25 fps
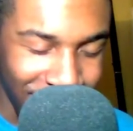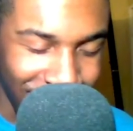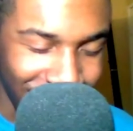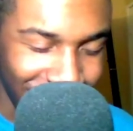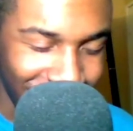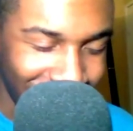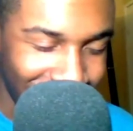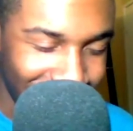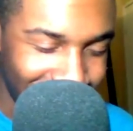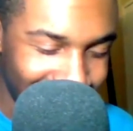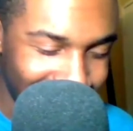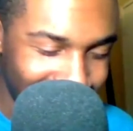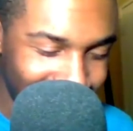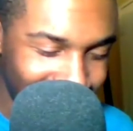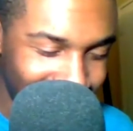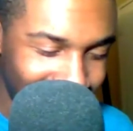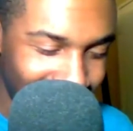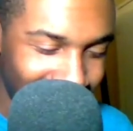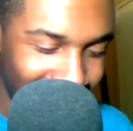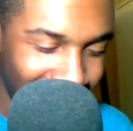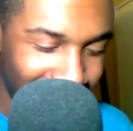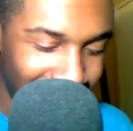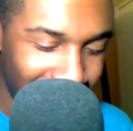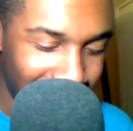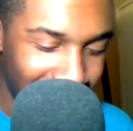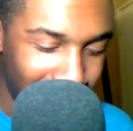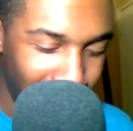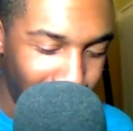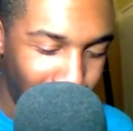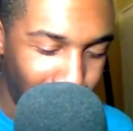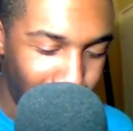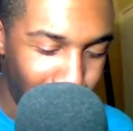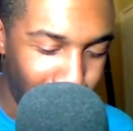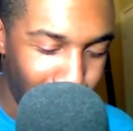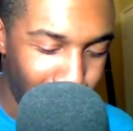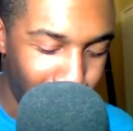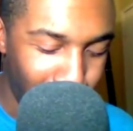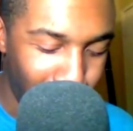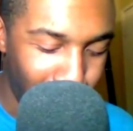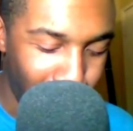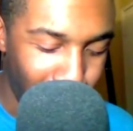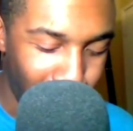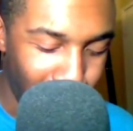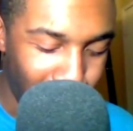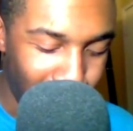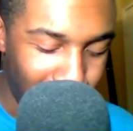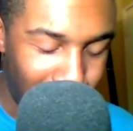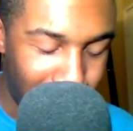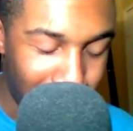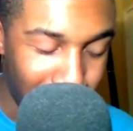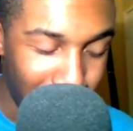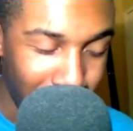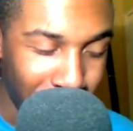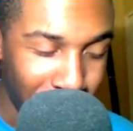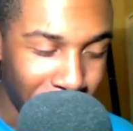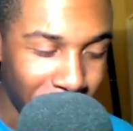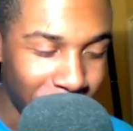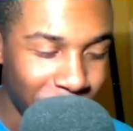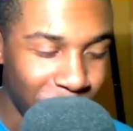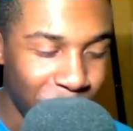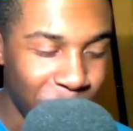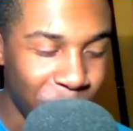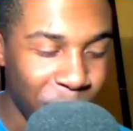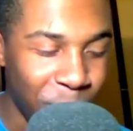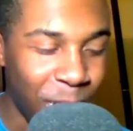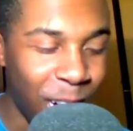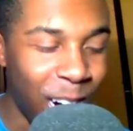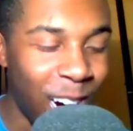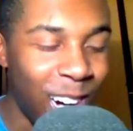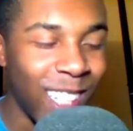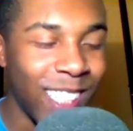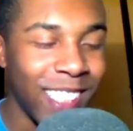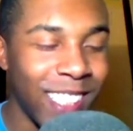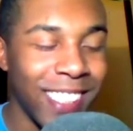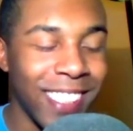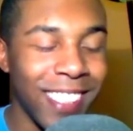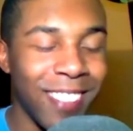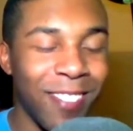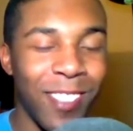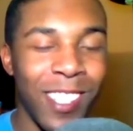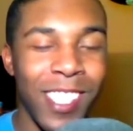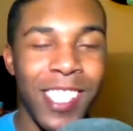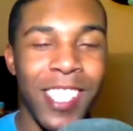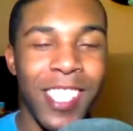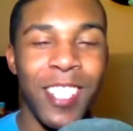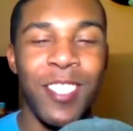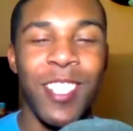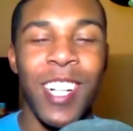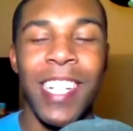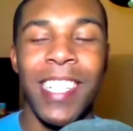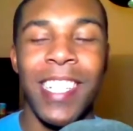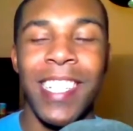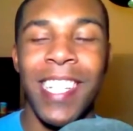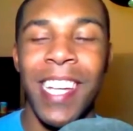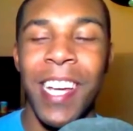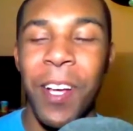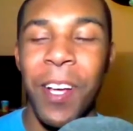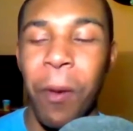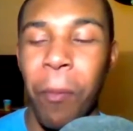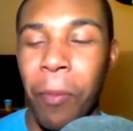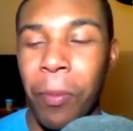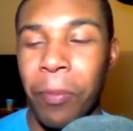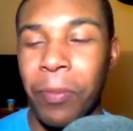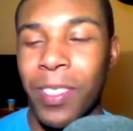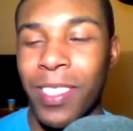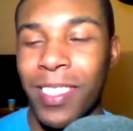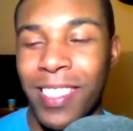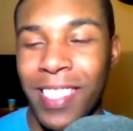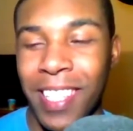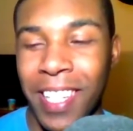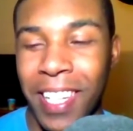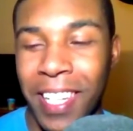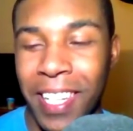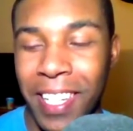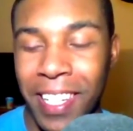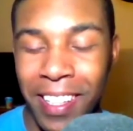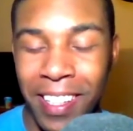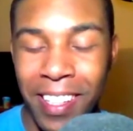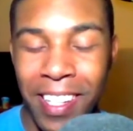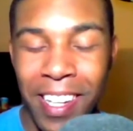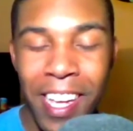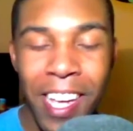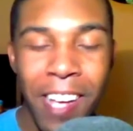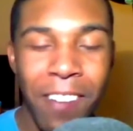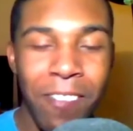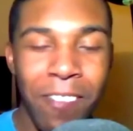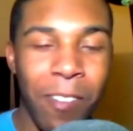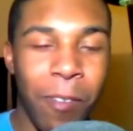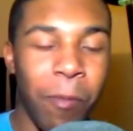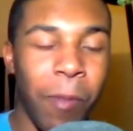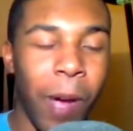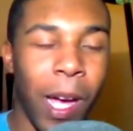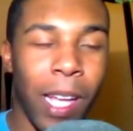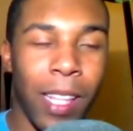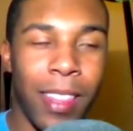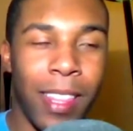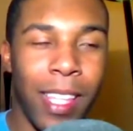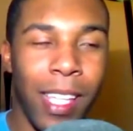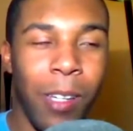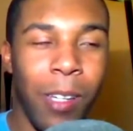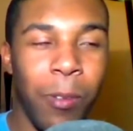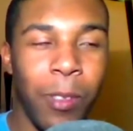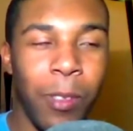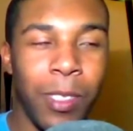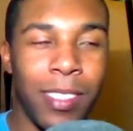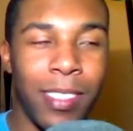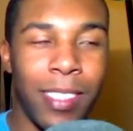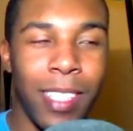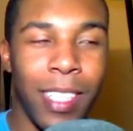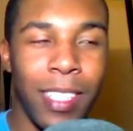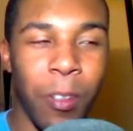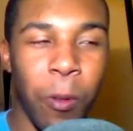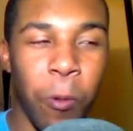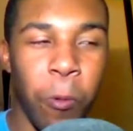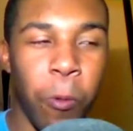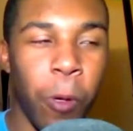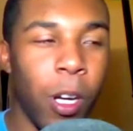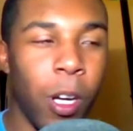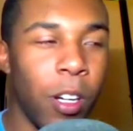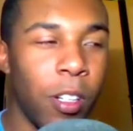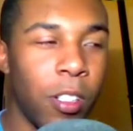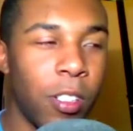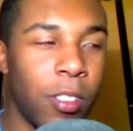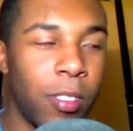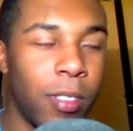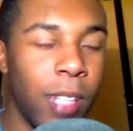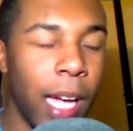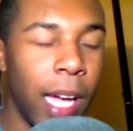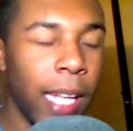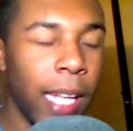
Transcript: literally remembers and recalls when she tried to help him sing from, I think it was season one.